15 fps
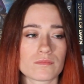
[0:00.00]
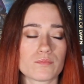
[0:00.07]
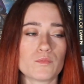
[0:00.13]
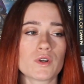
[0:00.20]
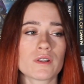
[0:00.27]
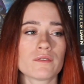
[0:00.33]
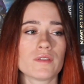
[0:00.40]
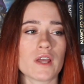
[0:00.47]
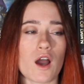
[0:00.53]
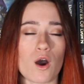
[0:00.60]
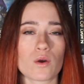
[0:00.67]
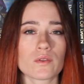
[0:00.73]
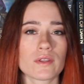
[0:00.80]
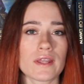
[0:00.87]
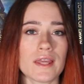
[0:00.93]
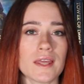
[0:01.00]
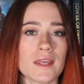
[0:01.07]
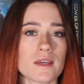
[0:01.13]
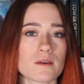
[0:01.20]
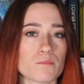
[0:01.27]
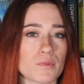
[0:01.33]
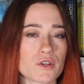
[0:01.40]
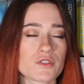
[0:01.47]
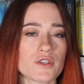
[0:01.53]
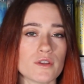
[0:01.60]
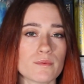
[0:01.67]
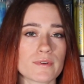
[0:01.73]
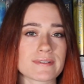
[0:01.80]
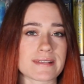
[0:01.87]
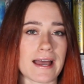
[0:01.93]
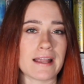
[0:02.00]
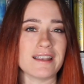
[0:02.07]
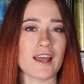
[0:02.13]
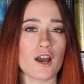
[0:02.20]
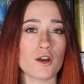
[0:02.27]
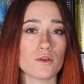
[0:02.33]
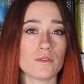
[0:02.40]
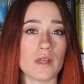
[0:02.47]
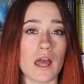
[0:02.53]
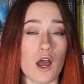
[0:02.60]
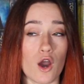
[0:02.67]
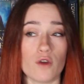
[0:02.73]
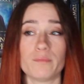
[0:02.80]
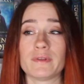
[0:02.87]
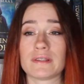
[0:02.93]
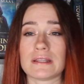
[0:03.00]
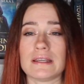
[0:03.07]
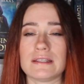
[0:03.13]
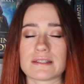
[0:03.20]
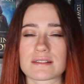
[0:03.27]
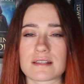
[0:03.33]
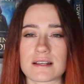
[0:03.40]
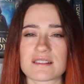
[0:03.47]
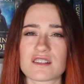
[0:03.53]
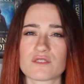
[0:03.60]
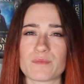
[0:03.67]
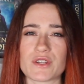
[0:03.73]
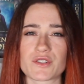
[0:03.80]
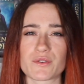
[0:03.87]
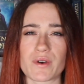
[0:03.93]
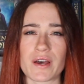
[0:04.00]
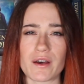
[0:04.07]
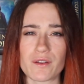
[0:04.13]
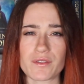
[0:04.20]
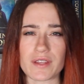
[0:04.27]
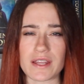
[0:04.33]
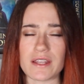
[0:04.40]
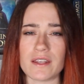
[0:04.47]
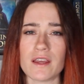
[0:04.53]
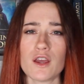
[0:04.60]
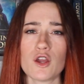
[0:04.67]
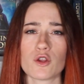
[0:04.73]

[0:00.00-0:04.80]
one of the only booktubers I know that openly discusses mental health and